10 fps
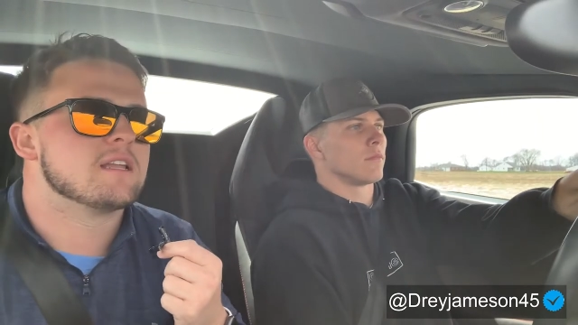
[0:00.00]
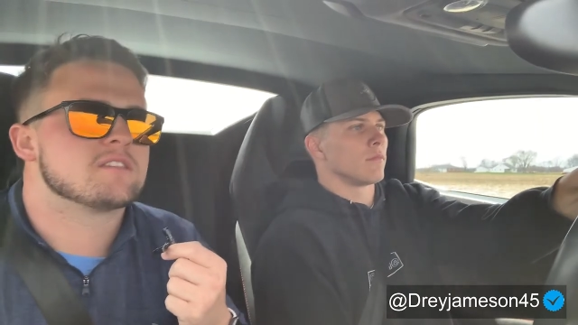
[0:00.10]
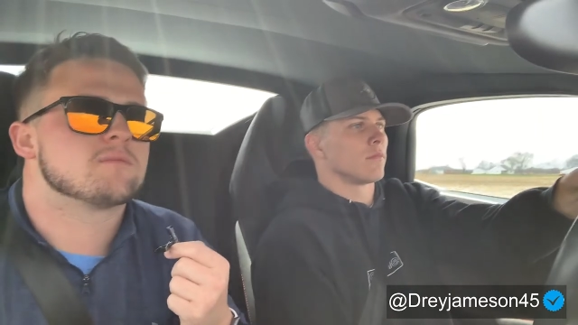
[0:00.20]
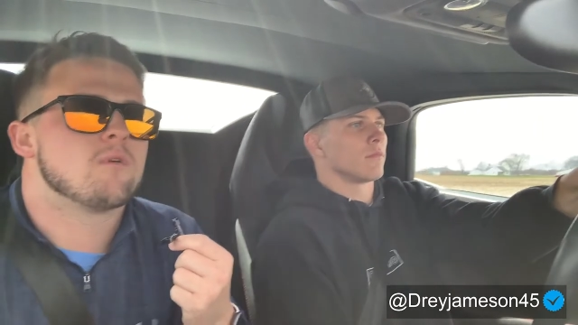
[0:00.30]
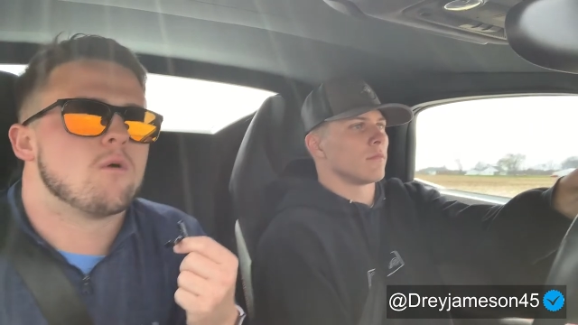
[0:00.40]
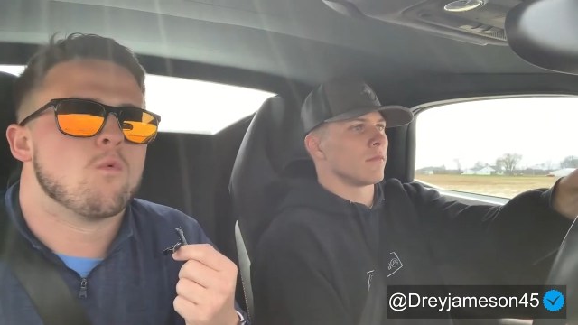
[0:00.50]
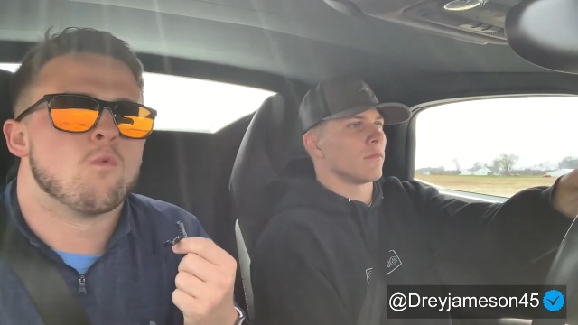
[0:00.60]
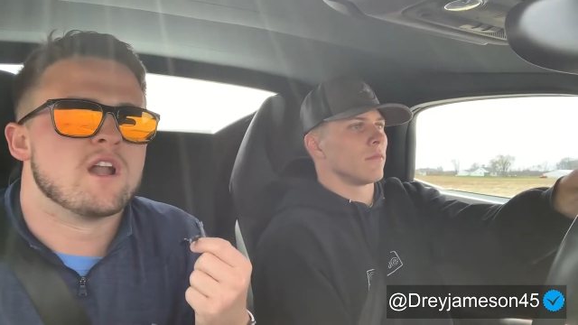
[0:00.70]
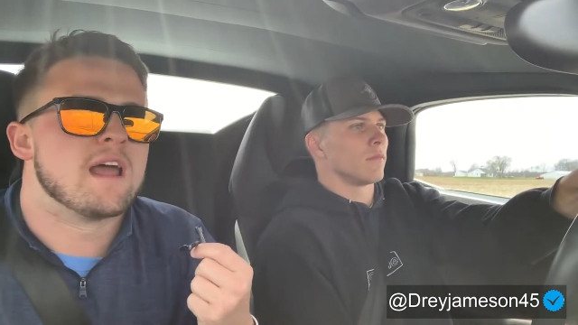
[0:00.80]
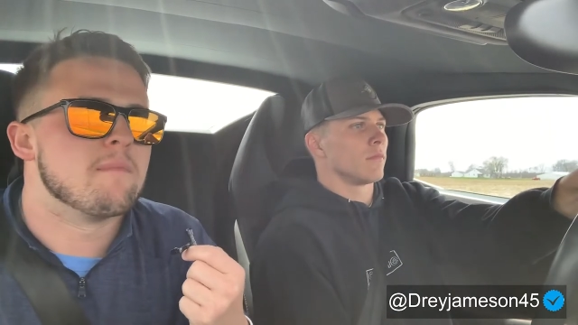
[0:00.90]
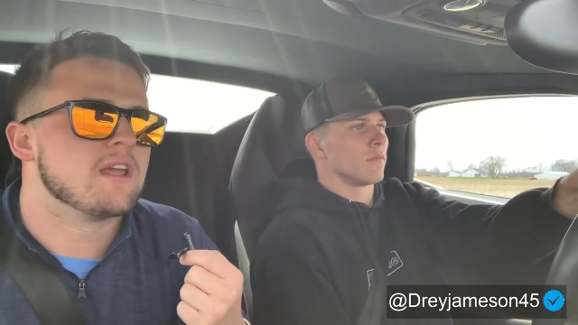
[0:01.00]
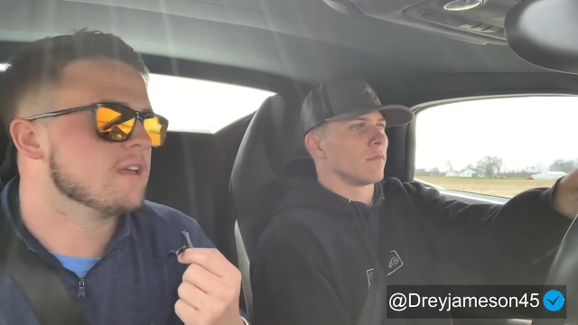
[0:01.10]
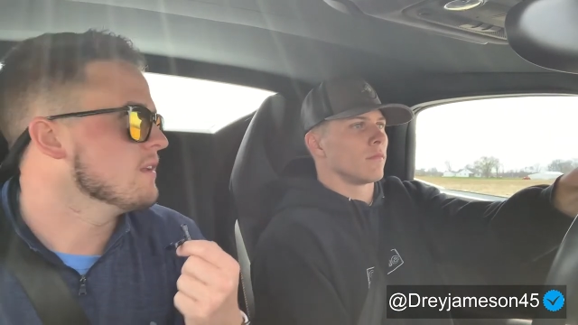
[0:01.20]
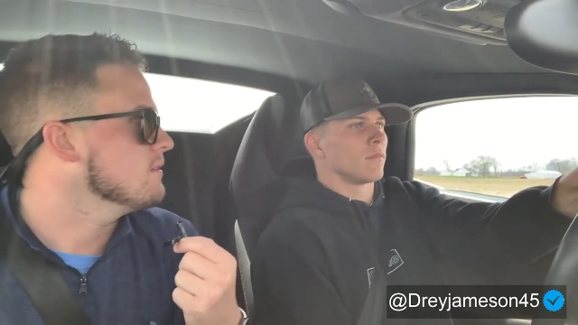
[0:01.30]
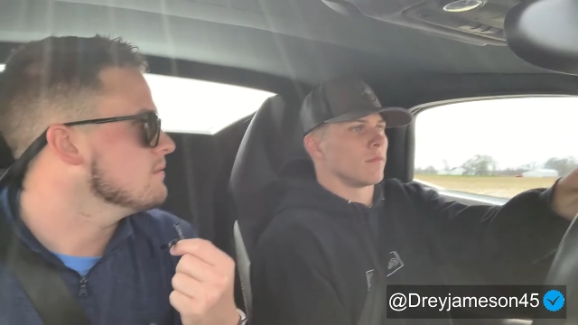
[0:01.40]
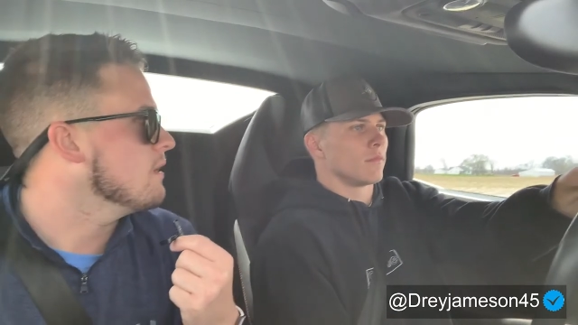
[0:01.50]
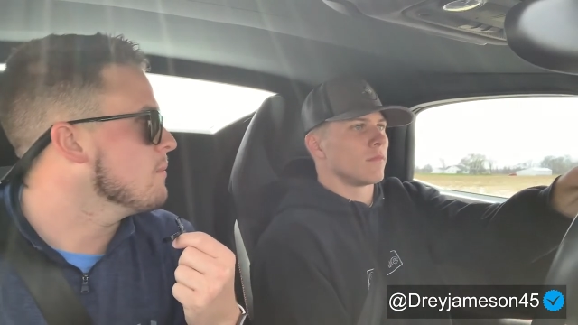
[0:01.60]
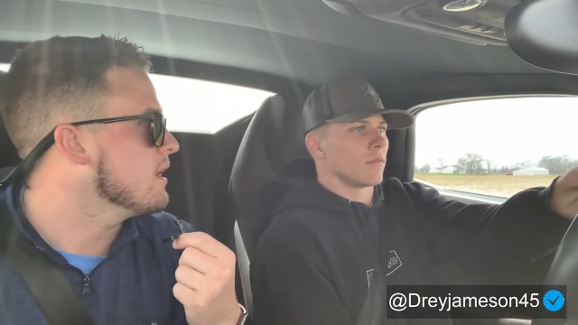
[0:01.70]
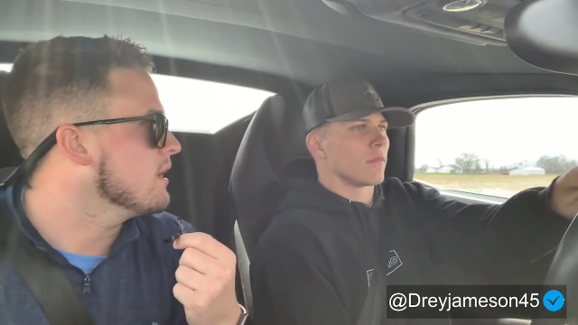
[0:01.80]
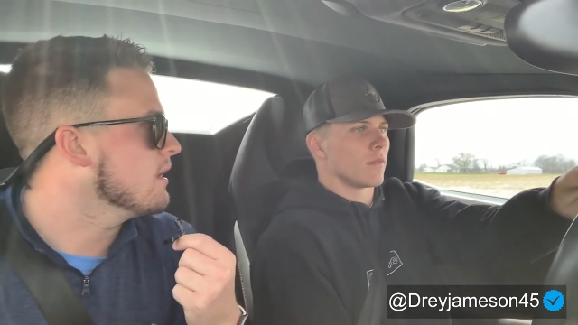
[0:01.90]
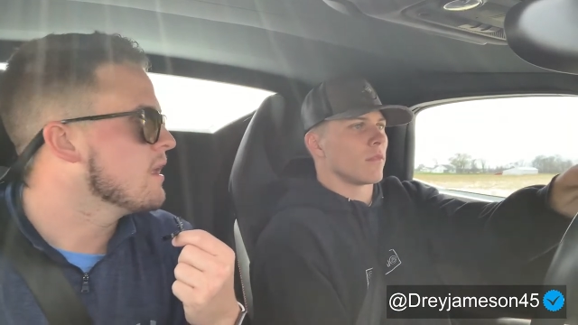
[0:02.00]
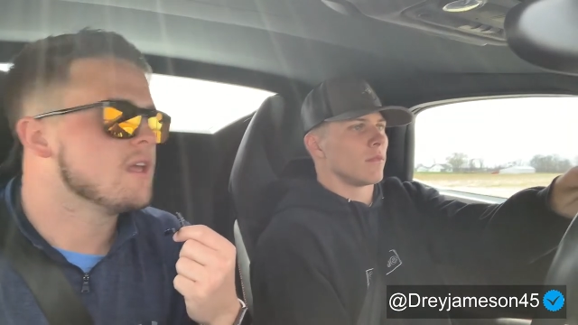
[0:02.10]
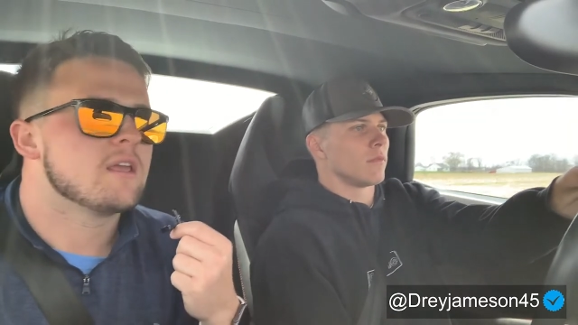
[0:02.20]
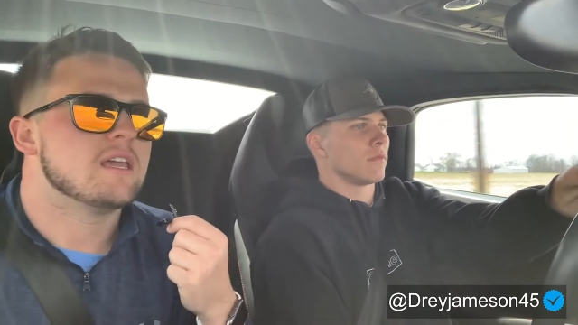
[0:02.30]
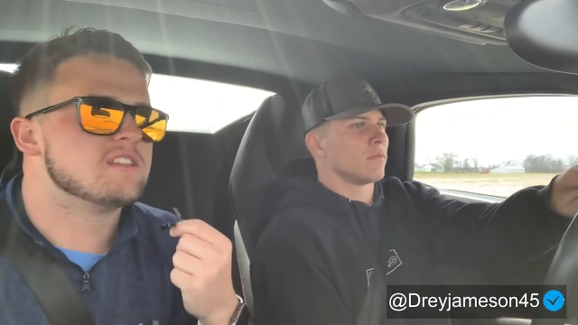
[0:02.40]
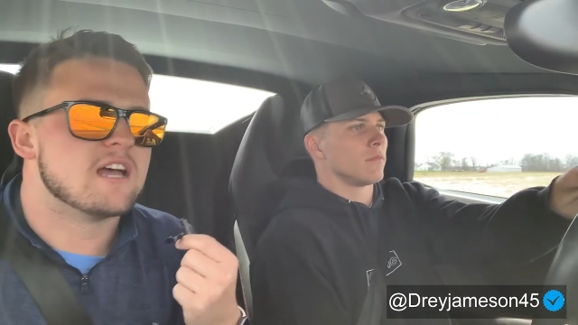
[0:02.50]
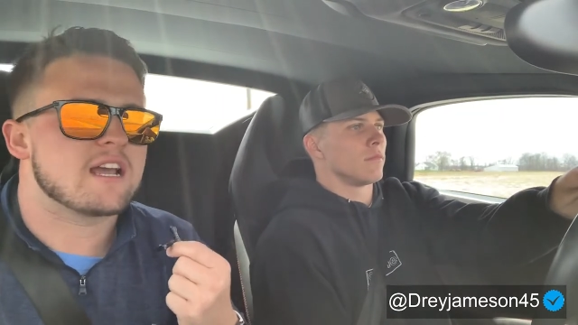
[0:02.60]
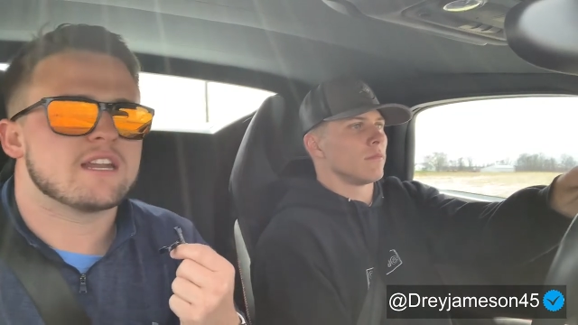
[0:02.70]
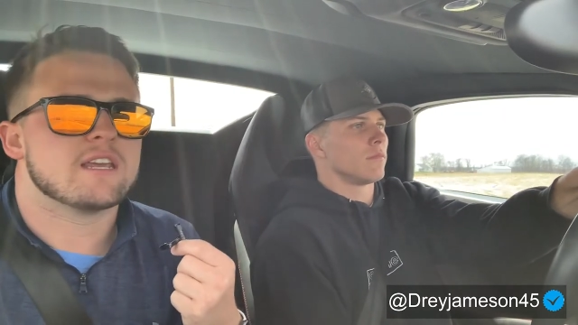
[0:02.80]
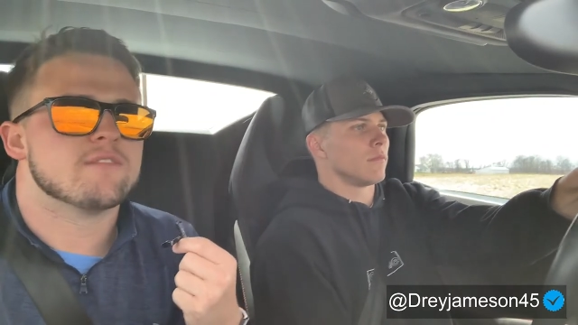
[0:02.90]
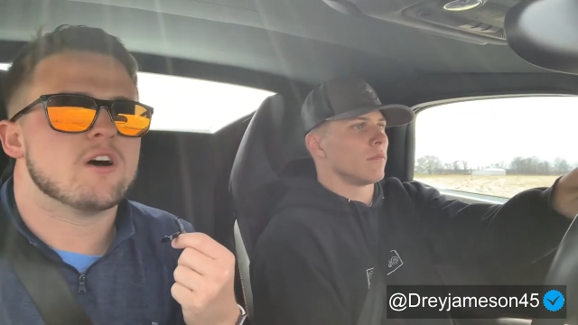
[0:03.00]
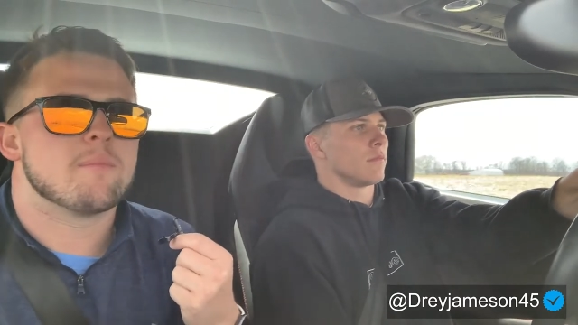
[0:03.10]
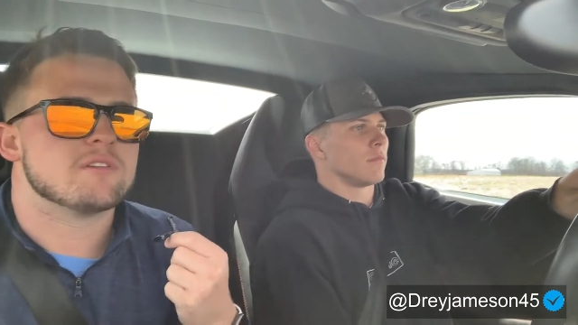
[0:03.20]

Speaker 1: it's when I make it. I mean, he's not going to give up.